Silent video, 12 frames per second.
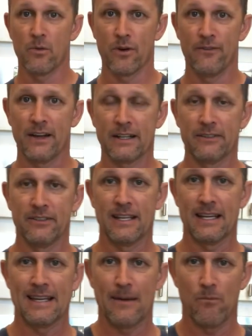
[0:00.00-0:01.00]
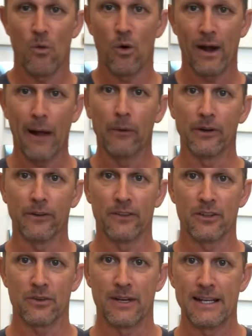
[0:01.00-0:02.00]
more effectively and get more out of
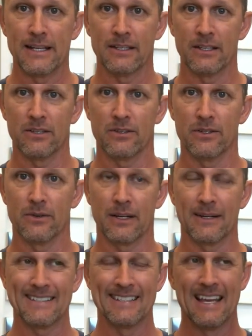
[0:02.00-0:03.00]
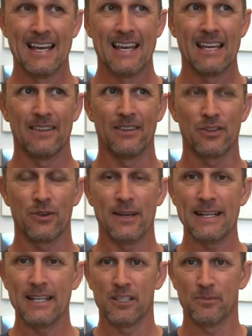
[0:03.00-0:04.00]
the training that you're doing. Because the
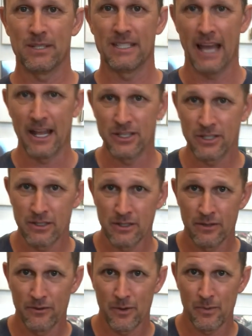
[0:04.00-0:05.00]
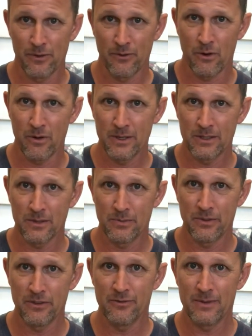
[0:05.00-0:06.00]
training is potential for performance
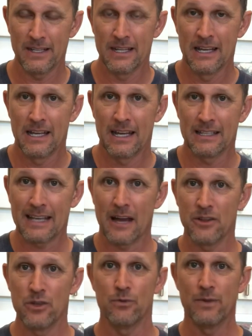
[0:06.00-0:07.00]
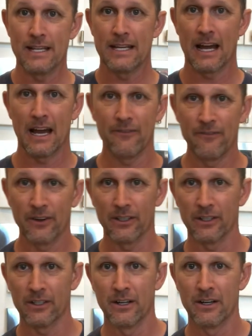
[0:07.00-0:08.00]
improvement. It's how you
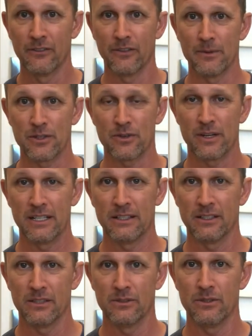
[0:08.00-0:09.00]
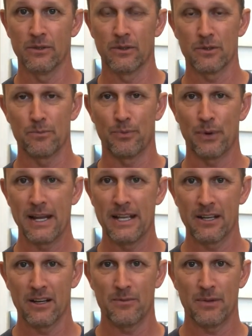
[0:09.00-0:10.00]
recover from the training that you do. We're
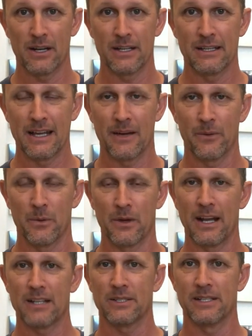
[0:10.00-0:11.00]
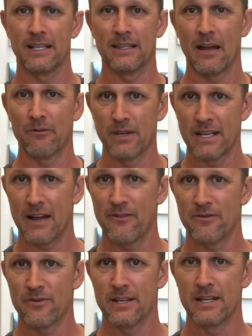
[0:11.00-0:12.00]
breaking our body down. We want to actually get that
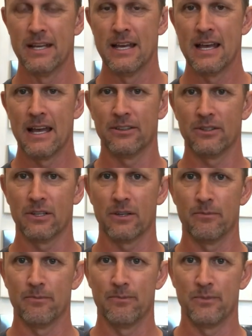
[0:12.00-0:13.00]
recovery so you can